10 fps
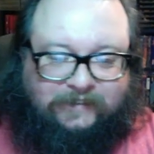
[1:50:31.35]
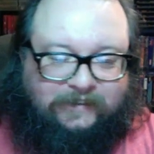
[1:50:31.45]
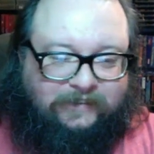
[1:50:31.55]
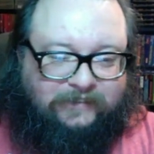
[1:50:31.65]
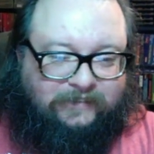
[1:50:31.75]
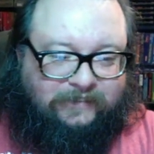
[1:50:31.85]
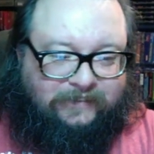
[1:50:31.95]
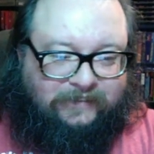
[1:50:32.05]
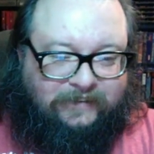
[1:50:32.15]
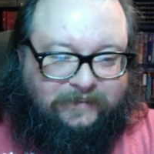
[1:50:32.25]

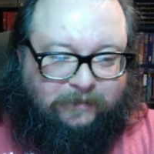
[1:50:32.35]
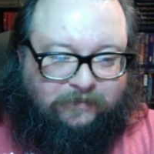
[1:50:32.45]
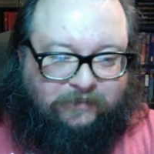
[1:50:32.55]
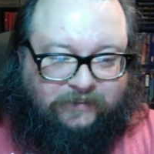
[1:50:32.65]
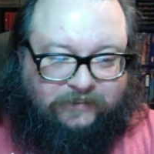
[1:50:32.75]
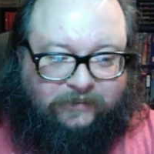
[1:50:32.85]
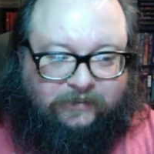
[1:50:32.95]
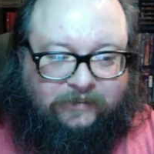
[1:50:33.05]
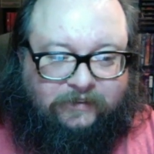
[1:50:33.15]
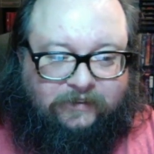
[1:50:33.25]
He's a professional
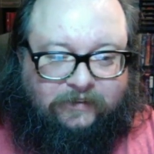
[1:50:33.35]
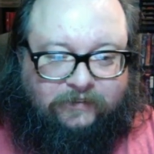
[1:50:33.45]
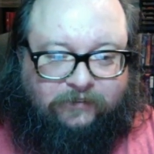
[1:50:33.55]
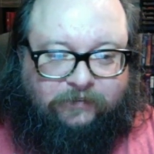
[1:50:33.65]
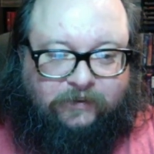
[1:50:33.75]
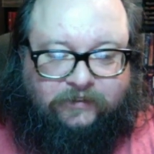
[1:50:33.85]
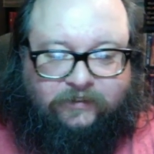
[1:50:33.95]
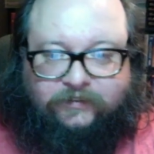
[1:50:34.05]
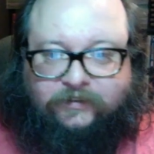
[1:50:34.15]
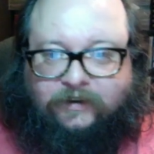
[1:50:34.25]

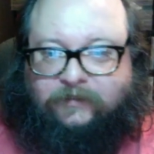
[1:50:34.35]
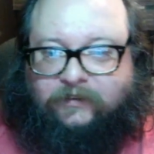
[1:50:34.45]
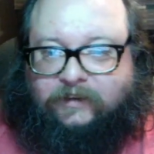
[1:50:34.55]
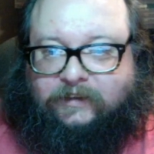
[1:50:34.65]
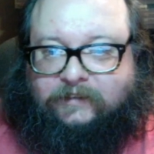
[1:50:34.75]
strummer, right?